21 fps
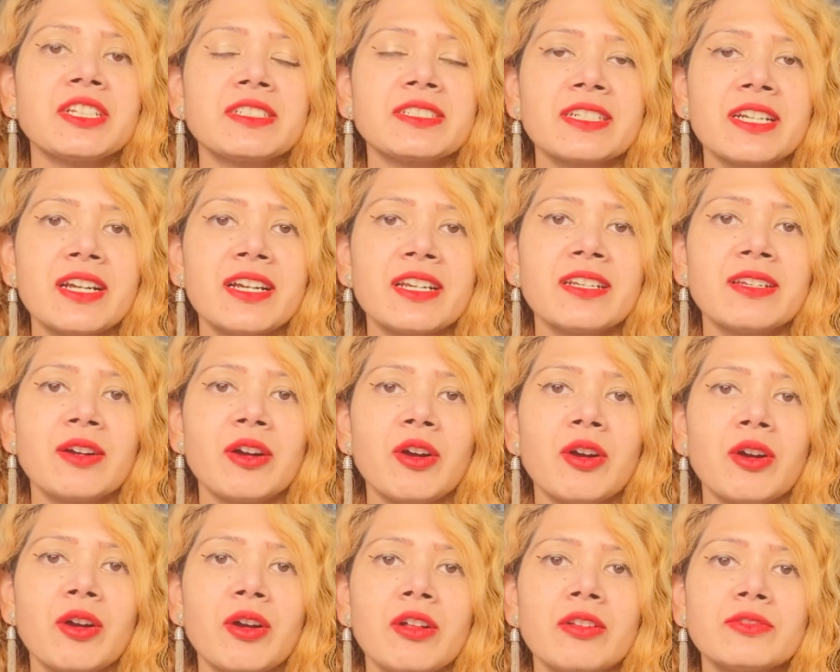run,
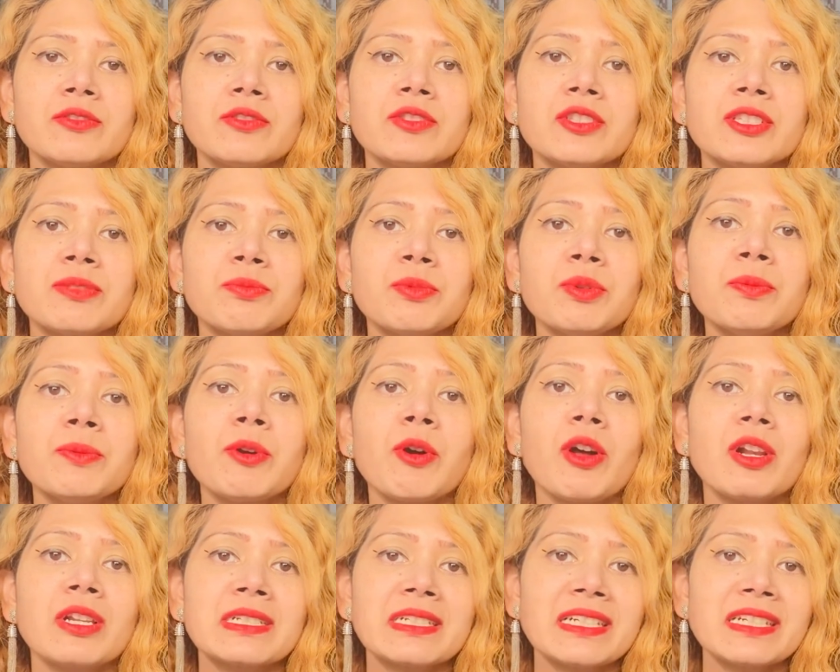uh, although this movie
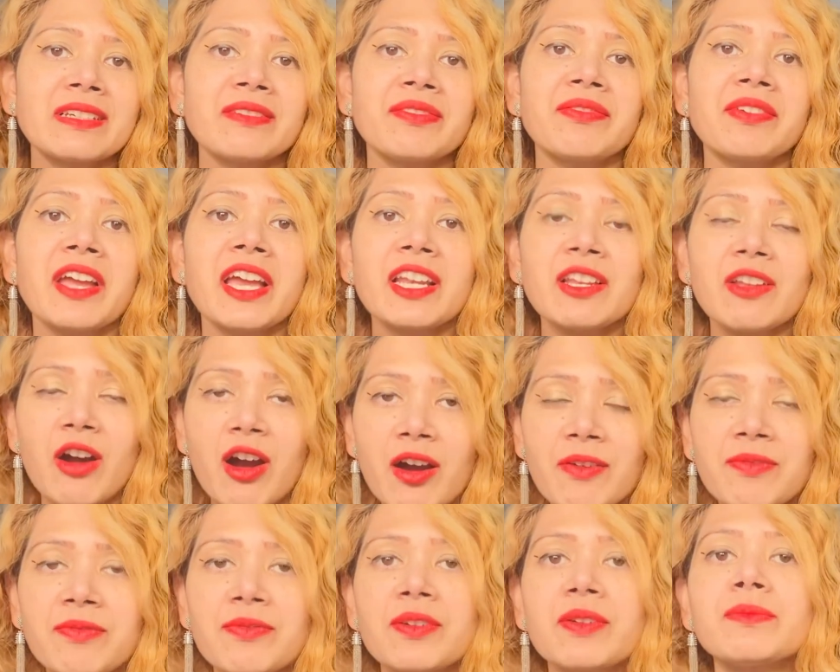already fell
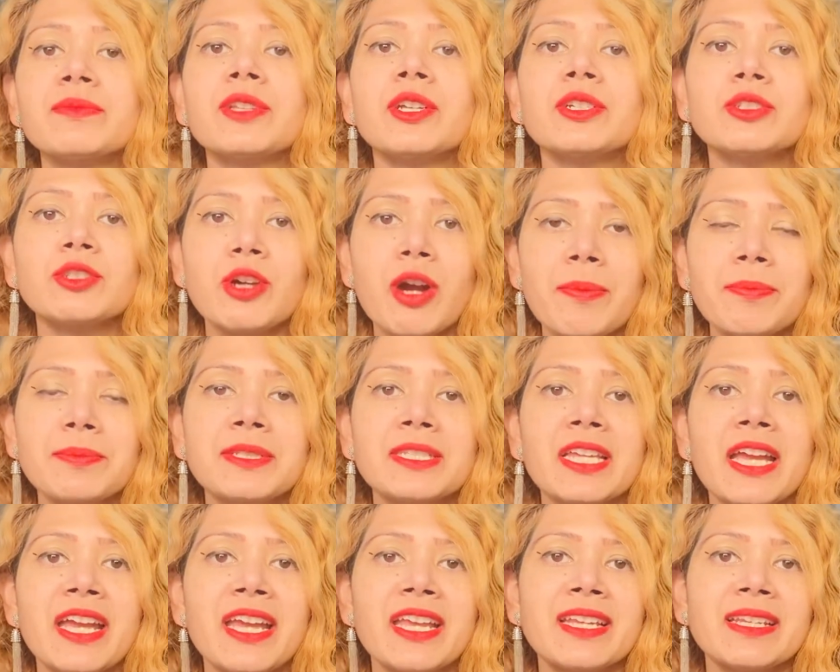off from the top
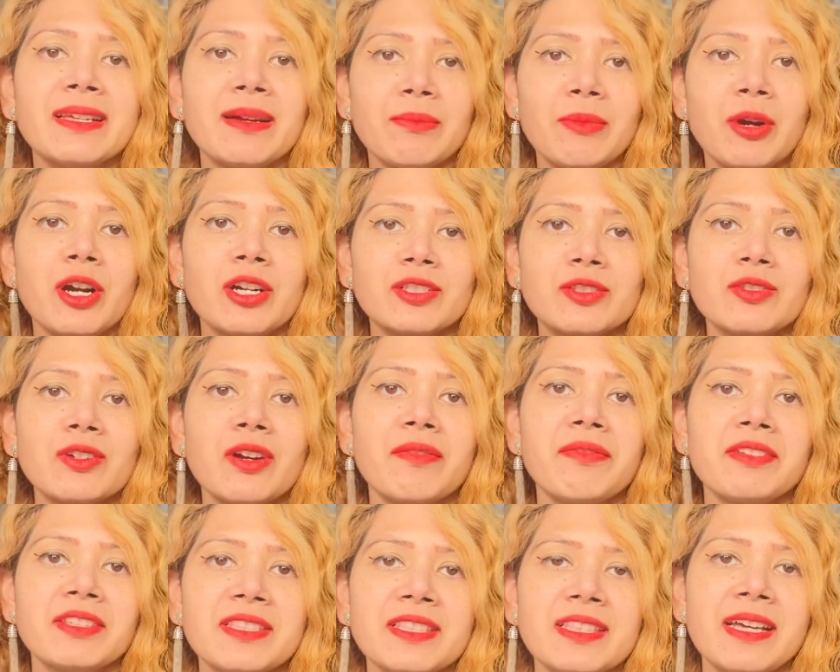10 box
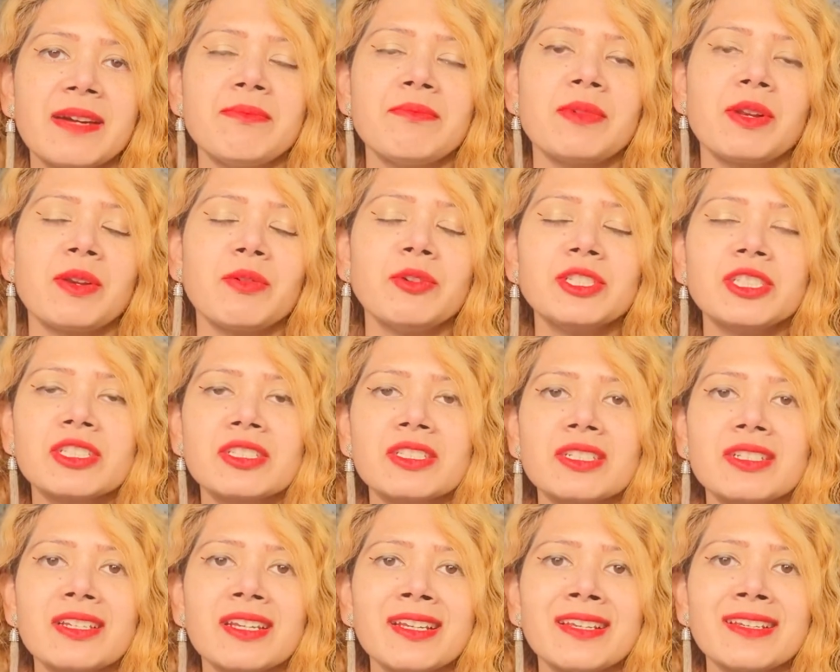office number, which is
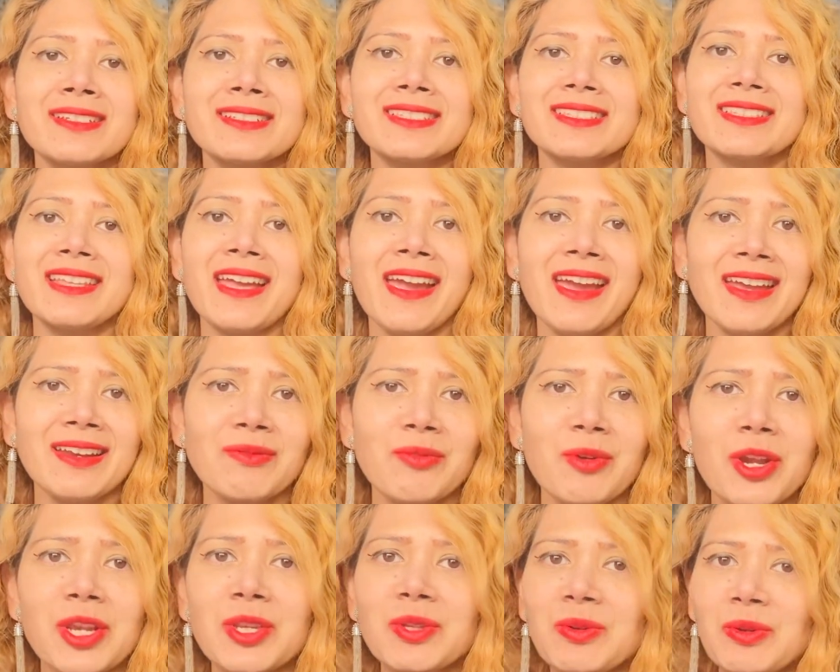really sad
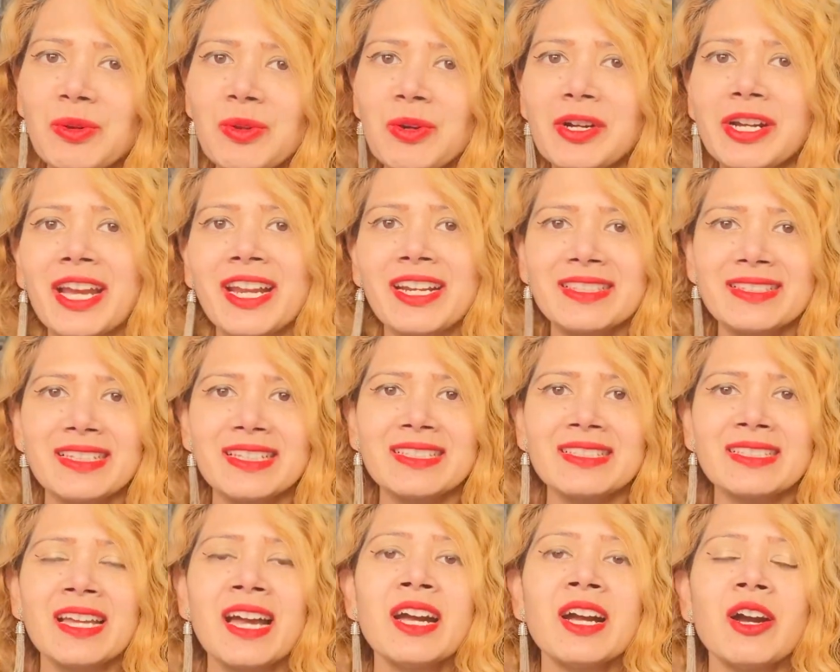when you look at this.